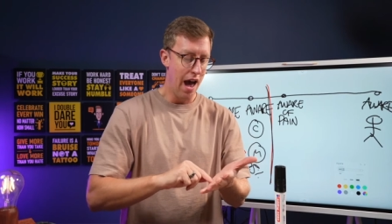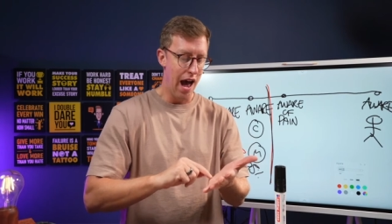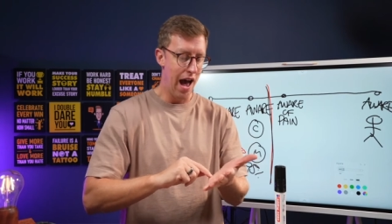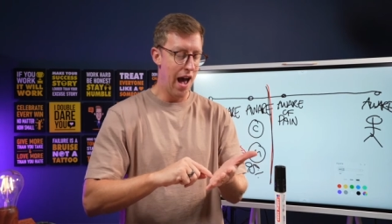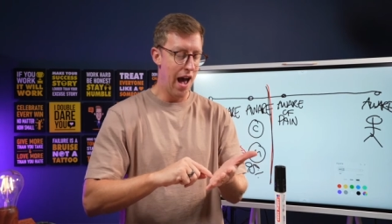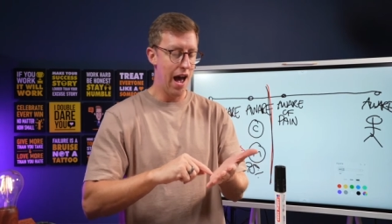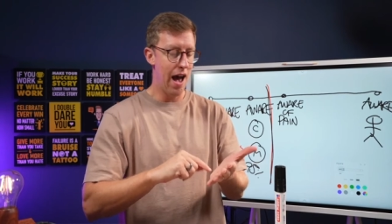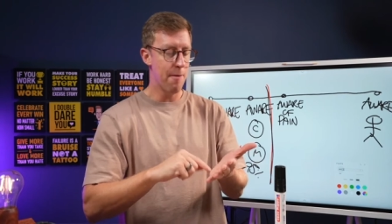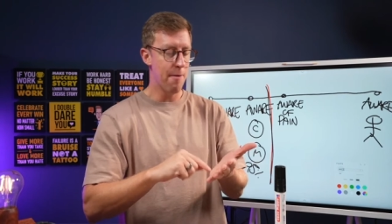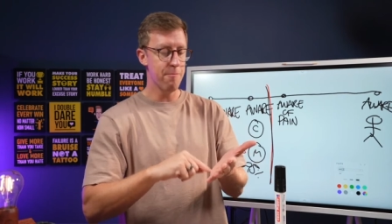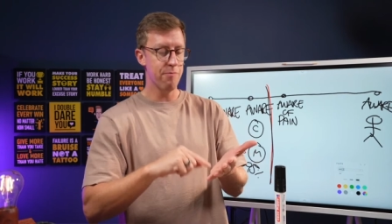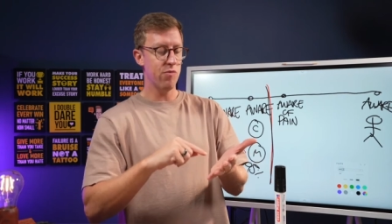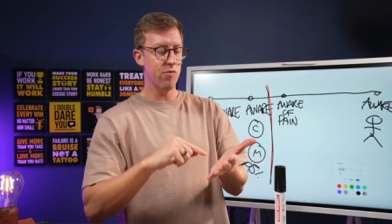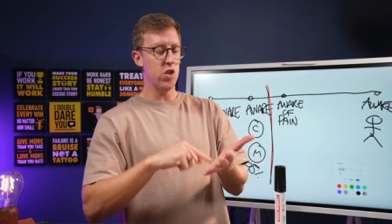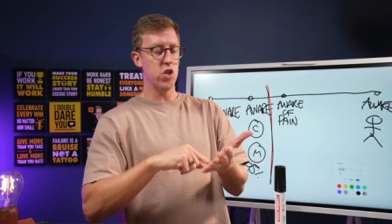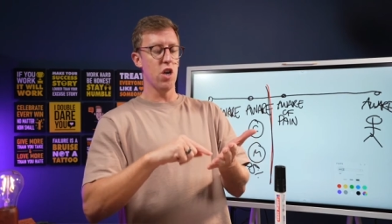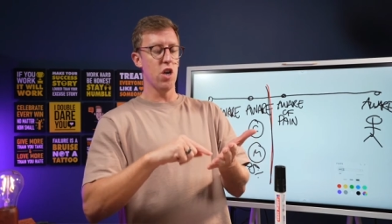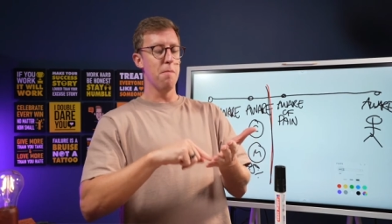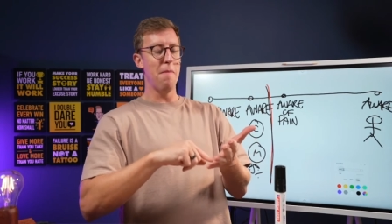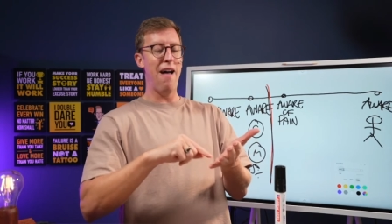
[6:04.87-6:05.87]
Um,
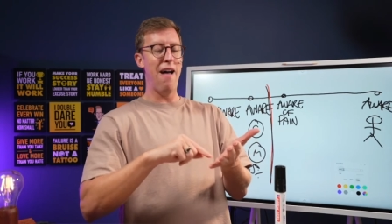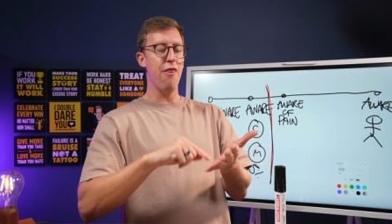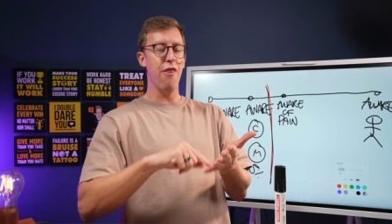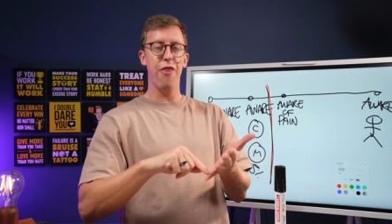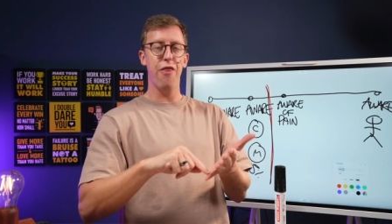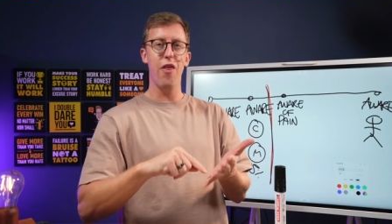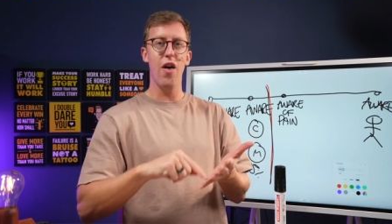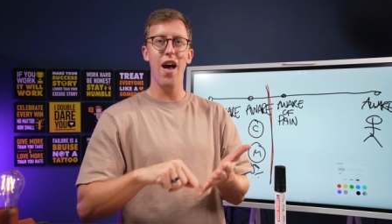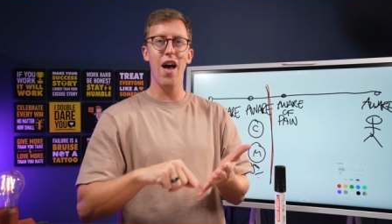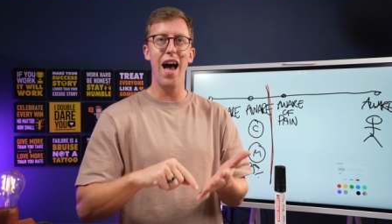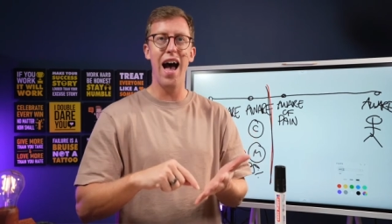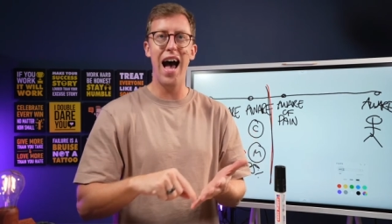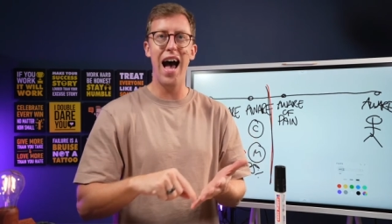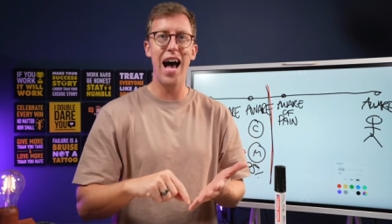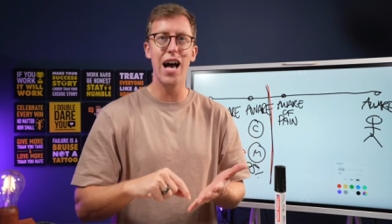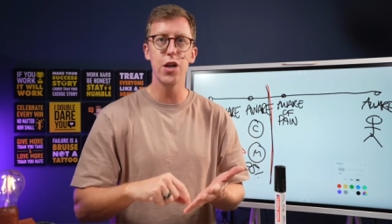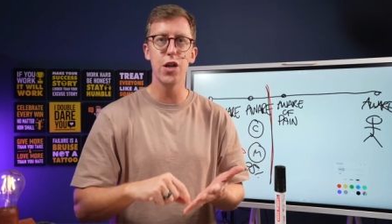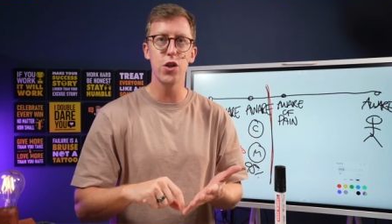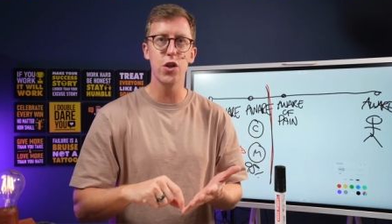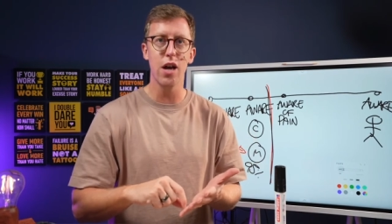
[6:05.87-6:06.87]
Samantha
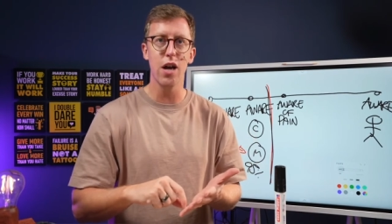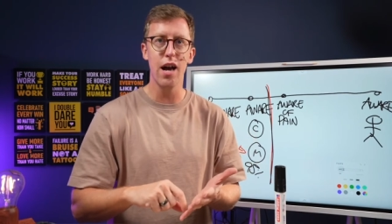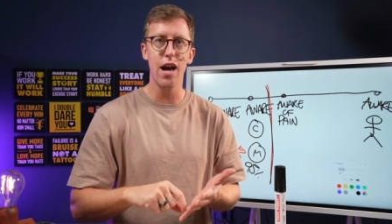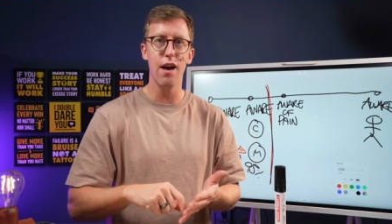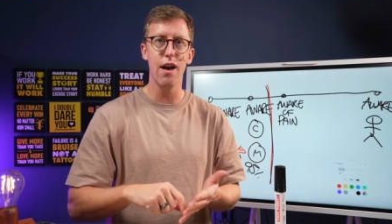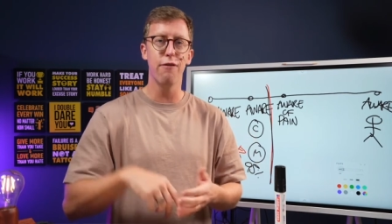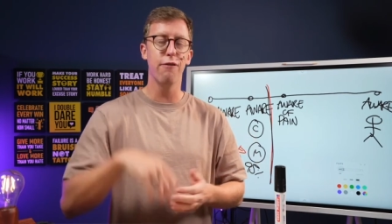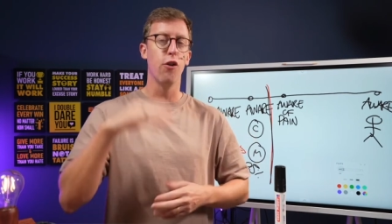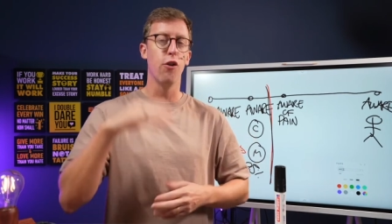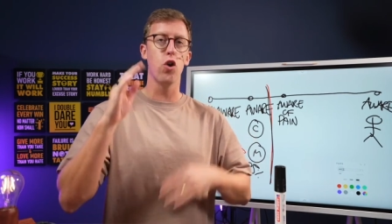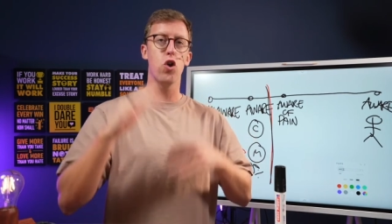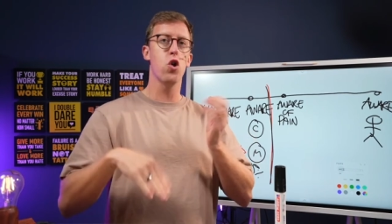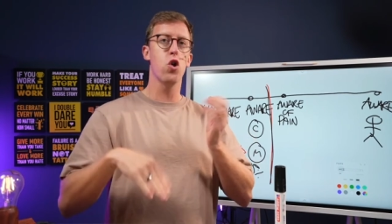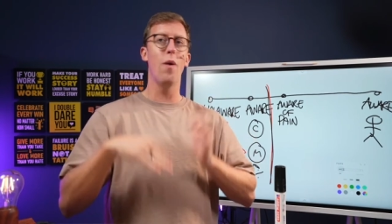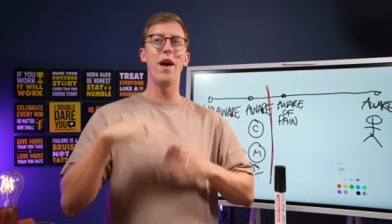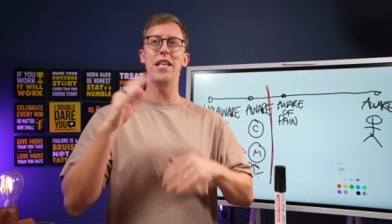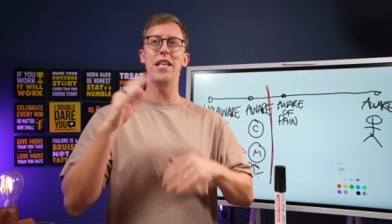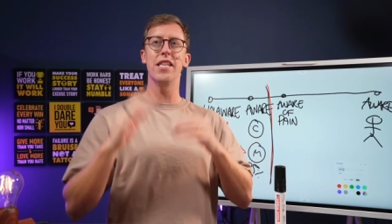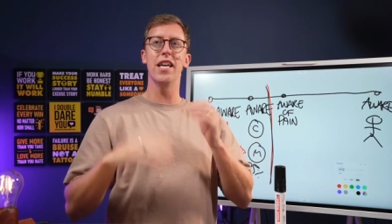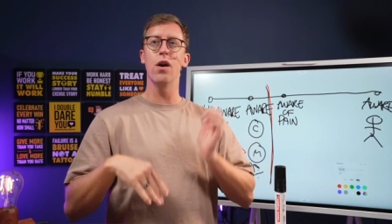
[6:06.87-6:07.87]
has uh,
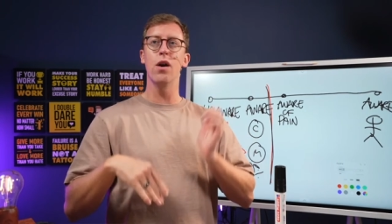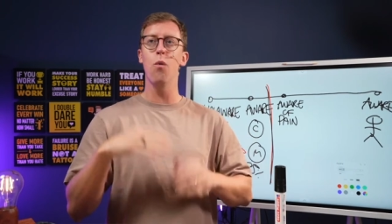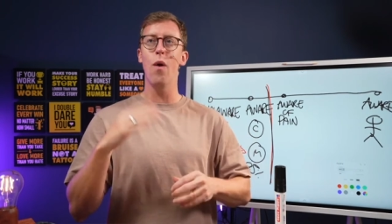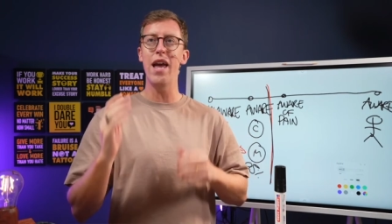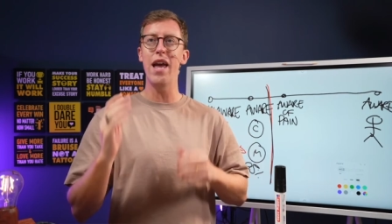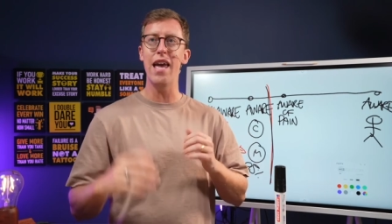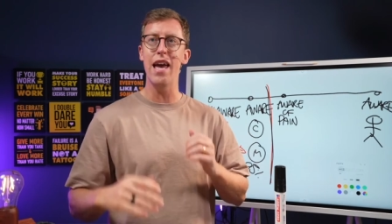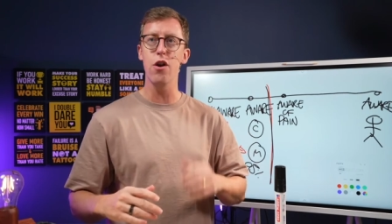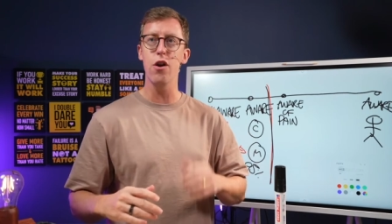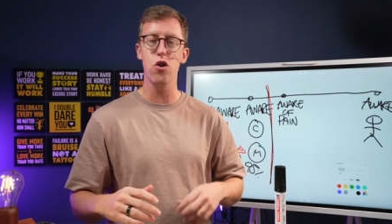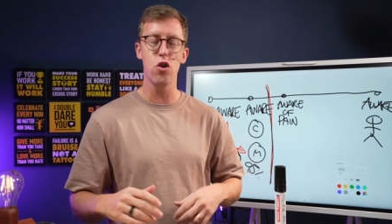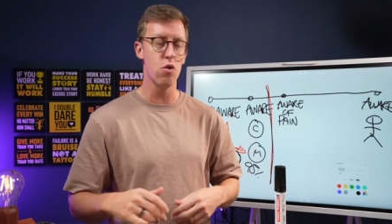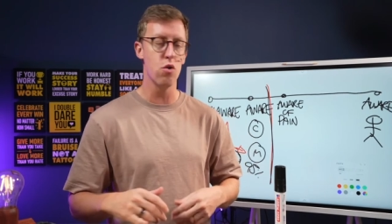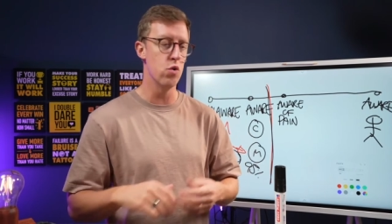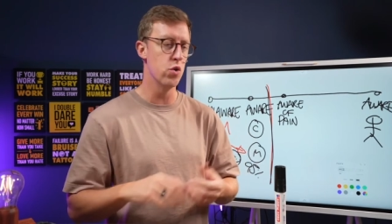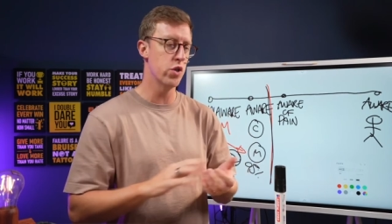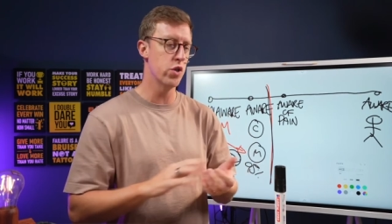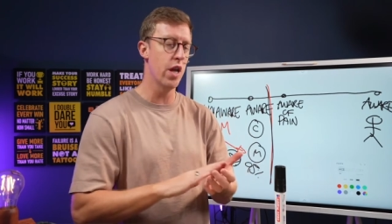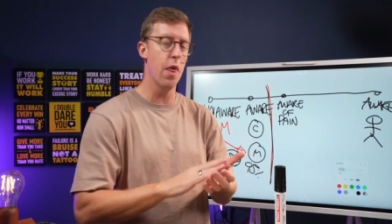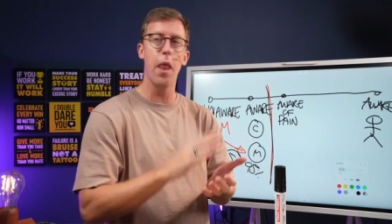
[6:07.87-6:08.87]
fluctuating weight
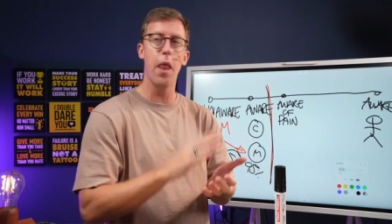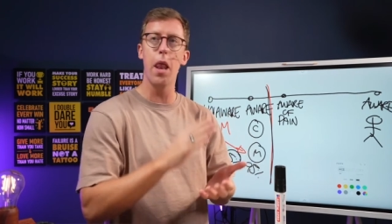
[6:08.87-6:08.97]
issues.